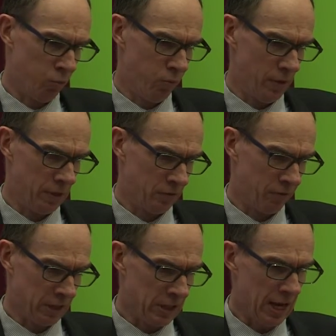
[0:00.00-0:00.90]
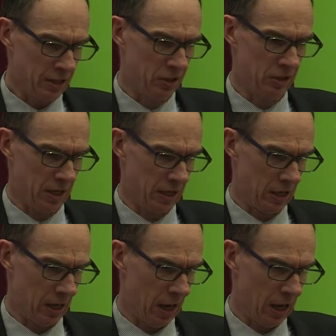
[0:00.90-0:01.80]
it's fantastic
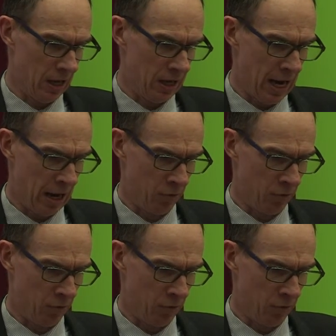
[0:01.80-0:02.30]
now